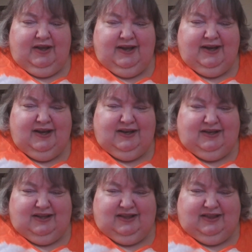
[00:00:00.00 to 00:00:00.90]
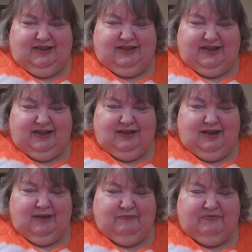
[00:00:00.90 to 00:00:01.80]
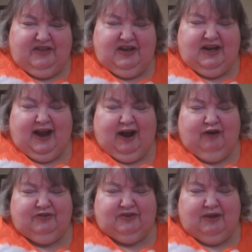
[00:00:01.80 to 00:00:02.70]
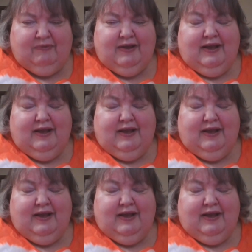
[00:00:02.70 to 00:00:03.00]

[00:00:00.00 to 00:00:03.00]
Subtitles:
in it to thin it out some.